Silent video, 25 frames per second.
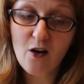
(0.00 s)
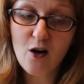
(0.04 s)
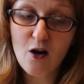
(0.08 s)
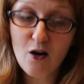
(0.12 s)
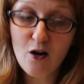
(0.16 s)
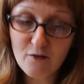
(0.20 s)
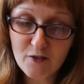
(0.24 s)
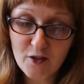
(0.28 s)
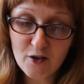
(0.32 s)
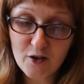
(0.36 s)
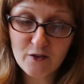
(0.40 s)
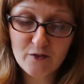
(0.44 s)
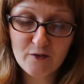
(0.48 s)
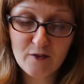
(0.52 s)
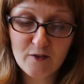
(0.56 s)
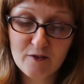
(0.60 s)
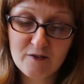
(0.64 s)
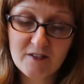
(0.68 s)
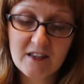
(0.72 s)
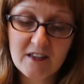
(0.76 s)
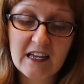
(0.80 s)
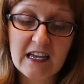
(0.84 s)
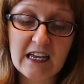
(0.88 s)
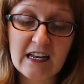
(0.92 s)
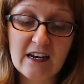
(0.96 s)
Of those
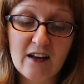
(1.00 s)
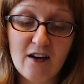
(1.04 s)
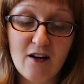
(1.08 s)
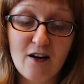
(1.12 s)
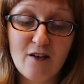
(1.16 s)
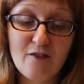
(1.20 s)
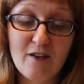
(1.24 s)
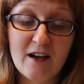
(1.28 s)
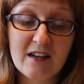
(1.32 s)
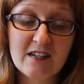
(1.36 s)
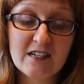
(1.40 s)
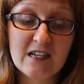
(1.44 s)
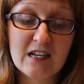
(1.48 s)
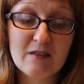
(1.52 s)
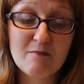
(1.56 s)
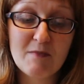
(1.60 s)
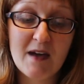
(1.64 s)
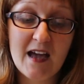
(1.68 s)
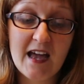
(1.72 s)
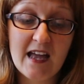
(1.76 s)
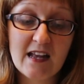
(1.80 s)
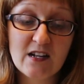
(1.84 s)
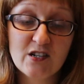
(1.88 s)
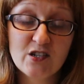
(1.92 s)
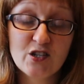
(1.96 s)
15, I've actually
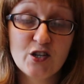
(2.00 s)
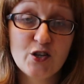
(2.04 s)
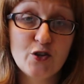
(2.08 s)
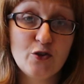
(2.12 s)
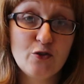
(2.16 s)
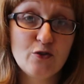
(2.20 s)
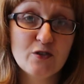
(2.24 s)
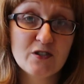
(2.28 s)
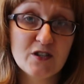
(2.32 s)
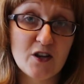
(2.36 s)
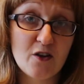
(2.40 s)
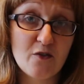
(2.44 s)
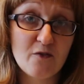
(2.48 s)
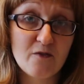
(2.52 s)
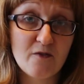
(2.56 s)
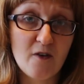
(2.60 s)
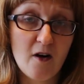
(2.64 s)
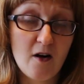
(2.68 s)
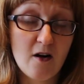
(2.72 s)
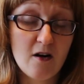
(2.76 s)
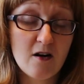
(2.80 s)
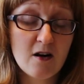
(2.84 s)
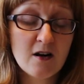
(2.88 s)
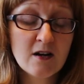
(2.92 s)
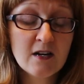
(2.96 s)
made 2 so
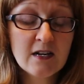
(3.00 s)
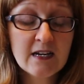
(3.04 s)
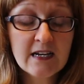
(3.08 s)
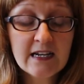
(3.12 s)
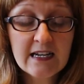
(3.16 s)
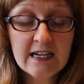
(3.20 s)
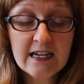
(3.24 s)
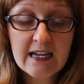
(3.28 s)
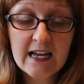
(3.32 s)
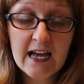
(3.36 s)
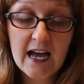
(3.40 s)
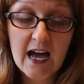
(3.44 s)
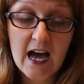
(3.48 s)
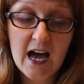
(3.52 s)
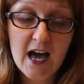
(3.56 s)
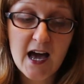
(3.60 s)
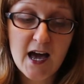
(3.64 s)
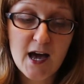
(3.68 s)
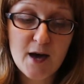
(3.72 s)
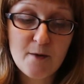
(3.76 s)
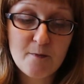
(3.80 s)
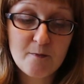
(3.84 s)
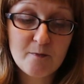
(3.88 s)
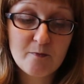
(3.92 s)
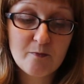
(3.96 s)
far,
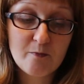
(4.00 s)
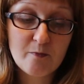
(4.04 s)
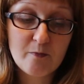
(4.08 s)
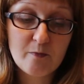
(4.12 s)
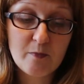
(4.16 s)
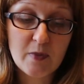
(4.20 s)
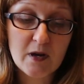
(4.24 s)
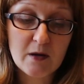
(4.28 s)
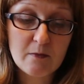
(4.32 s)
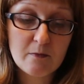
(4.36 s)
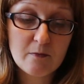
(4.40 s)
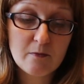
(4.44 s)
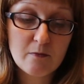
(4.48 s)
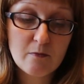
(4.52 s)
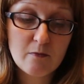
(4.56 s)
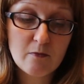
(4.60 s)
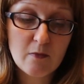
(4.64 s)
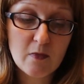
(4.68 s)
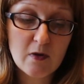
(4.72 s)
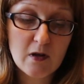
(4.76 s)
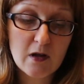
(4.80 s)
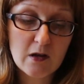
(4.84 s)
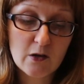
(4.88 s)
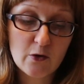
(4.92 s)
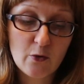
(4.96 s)
but
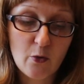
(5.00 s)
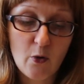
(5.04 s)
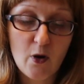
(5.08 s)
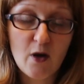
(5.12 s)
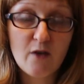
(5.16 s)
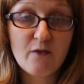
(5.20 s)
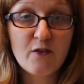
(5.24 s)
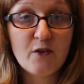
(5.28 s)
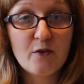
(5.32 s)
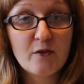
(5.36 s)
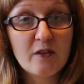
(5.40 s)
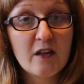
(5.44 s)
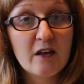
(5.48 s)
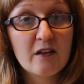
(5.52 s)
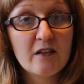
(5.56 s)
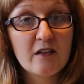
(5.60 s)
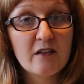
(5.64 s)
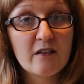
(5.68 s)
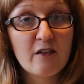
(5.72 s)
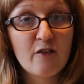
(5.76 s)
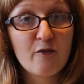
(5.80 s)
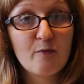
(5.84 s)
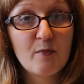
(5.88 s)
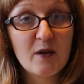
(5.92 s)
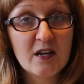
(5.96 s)
quite a few of the
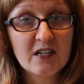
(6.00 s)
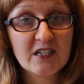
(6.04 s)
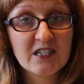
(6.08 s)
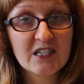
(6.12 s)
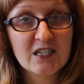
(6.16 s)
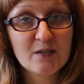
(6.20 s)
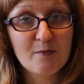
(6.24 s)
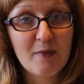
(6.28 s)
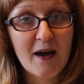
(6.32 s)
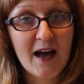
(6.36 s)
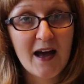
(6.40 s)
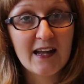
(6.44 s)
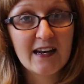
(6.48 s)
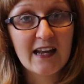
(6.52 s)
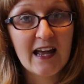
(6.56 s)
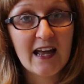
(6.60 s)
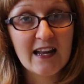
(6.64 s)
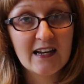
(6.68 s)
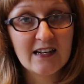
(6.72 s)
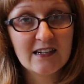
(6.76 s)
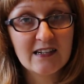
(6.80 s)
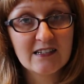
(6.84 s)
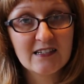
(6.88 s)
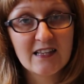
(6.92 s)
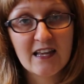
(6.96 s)
others I've purchased the pattern
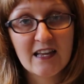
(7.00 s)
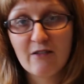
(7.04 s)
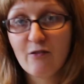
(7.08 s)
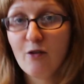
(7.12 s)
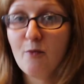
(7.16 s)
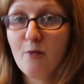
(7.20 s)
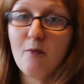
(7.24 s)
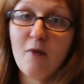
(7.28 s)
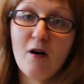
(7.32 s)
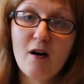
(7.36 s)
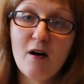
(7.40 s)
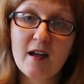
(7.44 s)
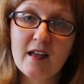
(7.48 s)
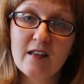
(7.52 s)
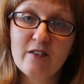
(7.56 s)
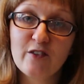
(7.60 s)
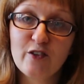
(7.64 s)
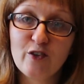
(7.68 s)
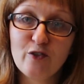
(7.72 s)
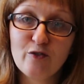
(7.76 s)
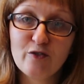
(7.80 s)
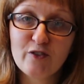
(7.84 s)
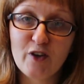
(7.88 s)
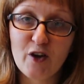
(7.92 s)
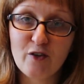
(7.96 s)
and they're on my
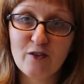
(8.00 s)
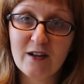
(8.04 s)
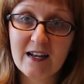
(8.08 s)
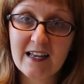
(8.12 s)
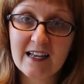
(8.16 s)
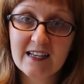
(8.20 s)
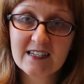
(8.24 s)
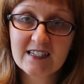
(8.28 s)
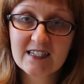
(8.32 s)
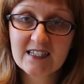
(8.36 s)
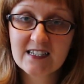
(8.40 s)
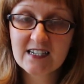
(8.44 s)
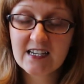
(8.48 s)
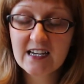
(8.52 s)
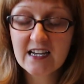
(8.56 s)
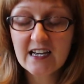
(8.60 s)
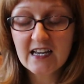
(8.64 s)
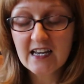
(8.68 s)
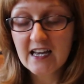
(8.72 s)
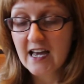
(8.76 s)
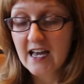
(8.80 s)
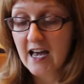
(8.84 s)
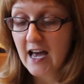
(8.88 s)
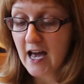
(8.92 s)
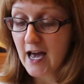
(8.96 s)
to sew list,
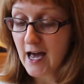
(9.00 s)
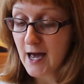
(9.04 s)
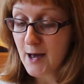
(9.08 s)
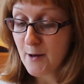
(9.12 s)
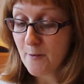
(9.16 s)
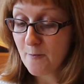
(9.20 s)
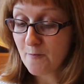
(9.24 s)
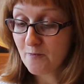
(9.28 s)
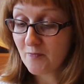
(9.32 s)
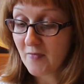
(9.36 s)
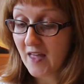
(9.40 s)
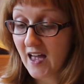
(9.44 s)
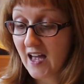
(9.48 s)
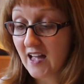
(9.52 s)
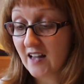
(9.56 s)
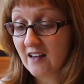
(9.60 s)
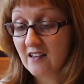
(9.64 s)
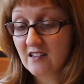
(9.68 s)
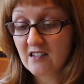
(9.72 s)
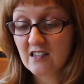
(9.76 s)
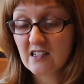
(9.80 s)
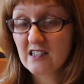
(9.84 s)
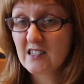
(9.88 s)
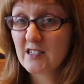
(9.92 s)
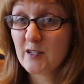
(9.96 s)
and
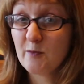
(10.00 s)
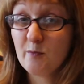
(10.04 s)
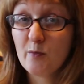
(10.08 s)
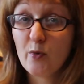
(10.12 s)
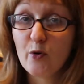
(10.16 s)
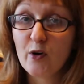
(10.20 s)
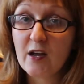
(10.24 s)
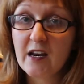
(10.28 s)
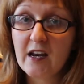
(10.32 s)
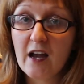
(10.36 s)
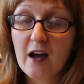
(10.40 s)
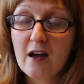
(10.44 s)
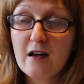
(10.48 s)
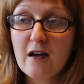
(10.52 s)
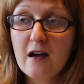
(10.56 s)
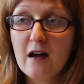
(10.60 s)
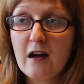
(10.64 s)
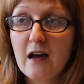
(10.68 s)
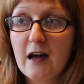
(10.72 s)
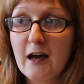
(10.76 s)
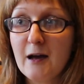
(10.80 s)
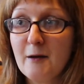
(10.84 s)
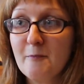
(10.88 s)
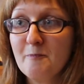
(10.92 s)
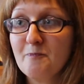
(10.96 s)
at some point
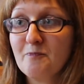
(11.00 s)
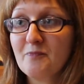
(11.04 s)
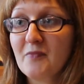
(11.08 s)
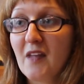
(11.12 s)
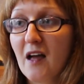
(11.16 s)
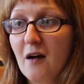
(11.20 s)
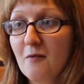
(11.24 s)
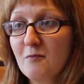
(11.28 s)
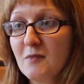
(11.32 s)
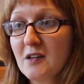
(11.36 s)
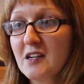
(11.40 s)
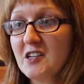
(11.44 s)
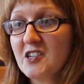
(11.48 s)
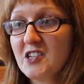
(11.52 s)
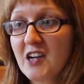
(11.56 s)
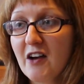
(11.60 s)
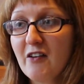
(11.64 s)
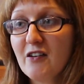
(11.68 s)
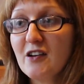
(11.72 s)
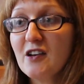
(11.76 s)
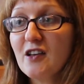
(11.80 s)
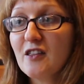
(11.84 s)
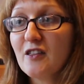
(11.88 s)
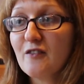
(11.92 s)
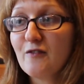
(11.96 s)
I'm going to share
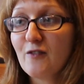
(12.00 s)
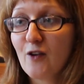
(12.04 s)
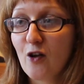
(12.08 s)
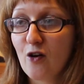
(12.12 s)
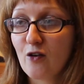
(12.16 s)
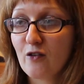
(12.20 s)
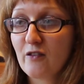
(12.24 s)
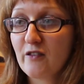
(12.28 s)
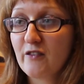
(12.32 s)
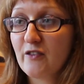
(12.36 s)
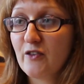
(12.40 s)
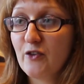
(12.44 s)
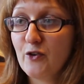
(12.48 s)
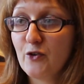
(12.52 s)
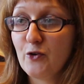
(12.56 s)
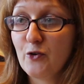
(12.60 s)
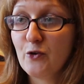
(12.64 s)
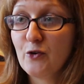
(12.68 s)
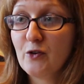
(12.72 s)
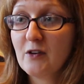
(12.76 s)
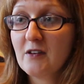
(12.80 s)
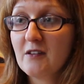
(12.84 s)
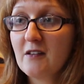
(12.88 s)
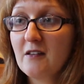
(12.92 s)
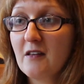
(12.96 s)
another vlog
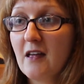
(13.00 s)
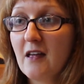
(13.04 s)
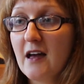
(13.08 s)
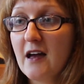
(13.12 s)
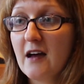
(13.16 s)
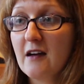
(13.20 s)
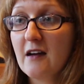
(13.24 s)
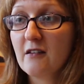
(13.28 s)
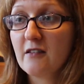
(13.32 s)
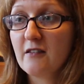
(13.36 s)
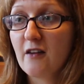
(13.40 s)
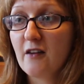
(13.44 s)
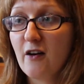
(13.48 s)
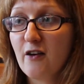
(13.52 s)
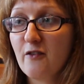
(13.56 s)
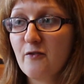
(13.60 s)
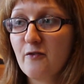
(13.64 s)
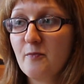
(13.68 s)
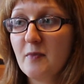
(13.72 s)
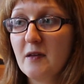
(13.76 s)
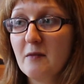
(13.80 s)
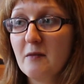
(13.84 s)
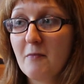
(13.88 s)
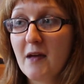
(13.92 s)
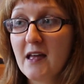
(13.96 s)
soon because
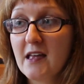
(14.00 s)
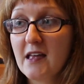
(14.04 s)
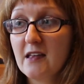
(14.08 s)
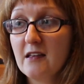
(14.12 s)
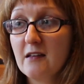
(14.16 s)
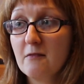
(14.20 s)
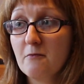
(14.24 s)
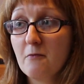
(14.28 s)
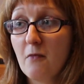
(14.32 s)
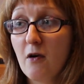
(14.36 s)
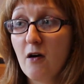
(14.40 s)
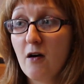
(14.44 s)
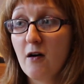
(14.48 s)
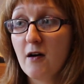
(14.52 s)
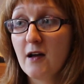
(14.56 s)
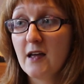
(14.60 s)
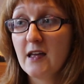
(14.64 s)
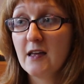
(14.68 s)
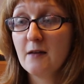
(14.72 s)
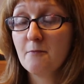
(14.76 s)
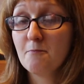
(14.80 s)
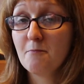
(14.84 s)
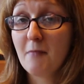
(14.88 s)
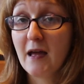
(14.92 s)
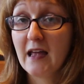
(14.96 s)
I've been making
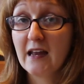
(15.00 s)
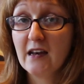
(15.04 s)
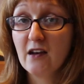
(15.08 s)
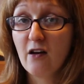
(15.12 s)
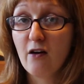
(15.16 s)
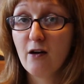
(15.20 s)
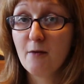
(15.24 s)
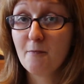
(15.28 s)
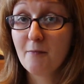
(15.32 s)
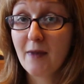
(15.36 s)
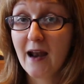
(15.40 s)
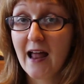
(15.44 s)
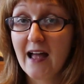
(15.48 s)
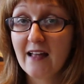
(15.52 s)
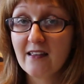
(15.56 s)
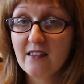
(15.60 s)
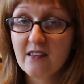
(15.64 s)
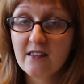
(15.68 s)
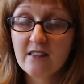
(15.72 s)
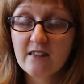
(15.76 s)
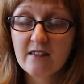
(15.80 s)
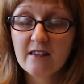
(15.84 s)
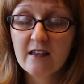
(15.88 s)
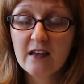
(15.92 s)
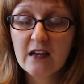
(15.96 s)
my Make 9
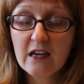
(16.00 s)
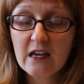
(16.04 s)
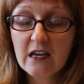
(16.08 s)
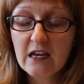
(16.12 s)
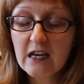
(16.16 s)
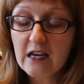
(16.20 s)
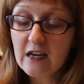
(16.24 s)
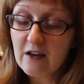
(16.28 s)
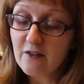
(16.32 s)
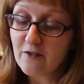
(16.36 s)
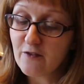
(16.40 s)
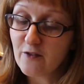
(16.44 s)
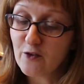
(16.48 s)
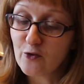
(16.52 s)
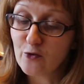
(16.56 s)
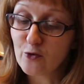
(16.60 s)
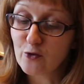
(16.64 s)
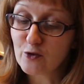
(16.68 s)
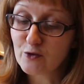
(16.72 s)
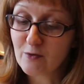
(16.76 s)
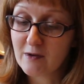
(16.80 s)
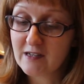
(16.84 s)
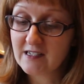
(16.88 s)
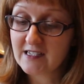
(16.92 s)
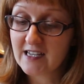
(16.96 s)
plans
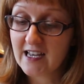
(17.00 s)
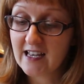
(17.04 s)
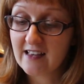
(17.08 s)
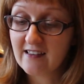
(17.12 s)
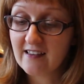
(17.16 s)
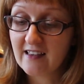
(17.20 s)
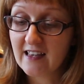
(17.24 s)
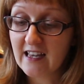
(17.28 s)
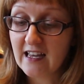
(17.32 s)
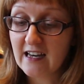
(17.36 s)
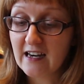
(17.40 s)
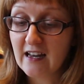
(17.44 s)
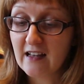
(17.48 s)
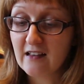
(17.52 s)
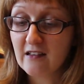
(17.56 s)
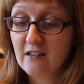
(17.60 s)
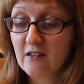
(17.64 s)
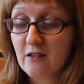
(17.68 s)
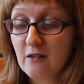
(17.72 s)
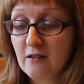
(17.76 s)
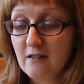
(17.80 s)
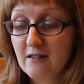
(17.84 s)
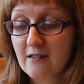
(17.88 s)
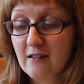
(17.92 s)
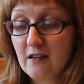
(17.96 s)
for 2018,
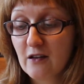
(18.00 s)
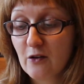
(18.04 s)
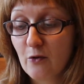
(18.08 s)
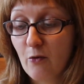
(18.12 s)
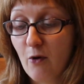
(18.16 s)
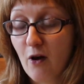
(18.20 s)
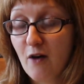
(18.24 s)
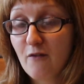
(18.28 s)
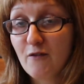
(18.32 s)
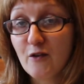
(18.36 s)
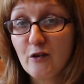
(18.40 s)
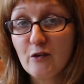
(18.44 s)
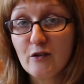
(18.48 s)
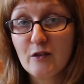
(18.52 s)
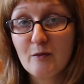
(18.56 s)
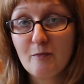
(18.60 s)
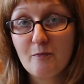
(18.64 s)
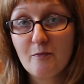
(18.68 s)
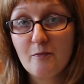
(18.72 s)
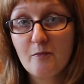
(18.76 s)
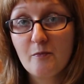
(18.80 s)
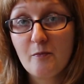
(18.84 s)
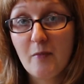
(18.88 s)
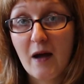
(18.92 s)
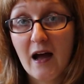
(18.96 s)
and quite a few of the
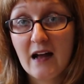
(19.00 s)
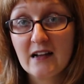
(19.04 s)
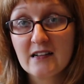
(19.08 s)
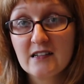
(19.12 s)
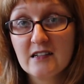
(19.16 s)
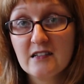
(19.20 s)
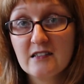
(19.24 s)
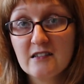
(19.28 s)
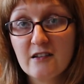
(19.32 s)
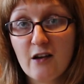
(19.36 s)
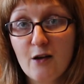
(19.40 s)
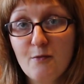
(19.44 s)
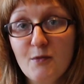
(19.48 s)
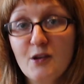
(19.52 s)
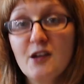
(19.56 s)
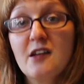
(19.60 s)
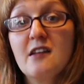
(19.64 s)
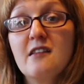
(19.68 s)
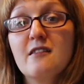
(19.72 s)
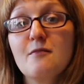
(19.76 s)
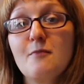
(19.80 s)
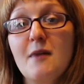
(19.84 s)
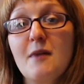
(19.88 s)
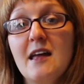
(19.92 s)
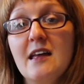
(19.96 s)
patterns I'm
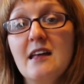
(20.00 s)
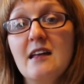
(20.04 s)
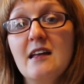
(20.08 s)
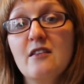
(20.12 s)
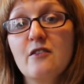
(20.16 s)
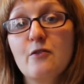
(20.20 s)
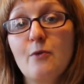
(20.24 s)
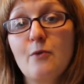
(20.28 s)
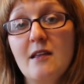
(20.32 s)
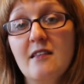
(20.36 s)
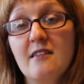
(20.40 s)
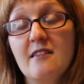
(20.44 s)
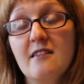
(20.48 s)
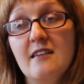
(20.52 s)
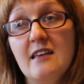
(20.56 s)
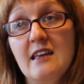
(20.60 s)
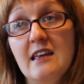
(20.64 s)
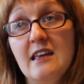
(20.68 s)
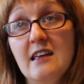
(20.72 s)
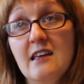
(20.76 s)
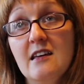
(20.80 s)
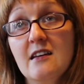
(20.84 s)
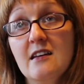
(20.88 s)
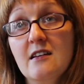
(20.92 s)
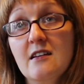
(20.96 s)
looking to make in
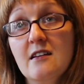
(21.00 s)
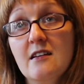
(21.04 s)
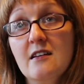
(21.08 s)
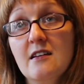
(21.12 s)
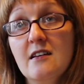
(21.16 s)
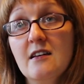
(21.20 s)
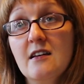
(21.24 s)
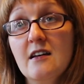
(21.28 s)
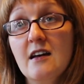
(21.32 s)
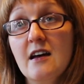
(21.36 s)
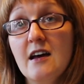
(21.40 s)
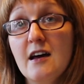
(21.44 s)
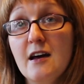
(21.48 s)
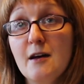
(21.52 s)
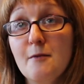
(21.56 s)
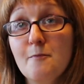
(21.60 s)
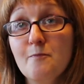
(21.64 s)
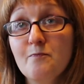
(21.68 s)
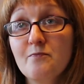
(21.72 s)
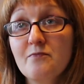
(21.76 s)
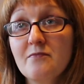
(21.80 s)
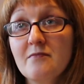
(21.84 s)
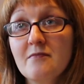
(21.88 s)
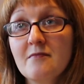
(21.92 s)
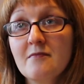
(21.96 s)

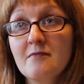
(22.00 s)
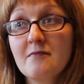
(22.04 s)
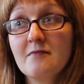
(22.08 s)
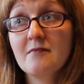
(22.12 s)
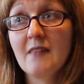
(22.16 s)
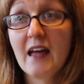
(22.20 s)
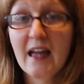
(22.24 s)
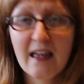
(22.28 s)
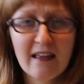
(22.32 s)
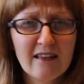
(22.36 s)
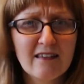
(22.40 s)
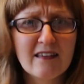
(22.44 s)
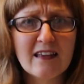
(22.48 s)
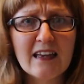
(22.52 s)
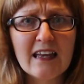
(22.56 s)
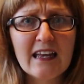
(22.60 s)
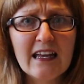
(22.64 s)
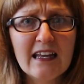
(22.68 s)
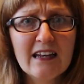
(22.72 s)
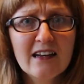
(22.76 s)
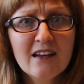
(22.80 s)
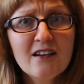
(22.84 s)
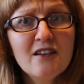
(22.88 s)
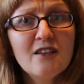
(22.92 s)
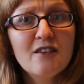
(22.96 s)

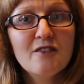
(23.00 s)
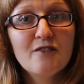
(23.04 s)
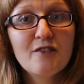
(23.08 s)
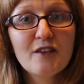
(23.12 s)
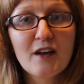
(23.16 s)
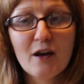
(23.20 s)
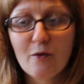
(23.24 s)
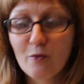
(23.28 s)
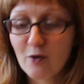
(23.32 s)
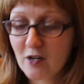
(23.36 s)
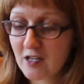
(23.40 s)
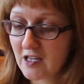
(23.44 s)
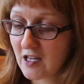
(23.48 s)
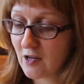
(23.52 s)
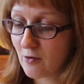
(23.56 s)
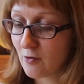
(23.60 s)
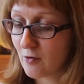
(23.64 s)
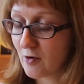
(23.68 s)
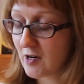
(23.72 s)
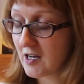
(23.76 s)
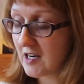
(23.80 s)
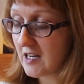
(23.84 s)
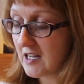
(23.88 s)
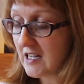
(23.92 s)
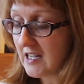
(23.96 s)
2018, forget what year
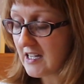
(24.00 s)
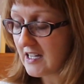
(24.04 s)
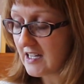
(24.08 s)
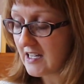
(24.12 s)
we're in,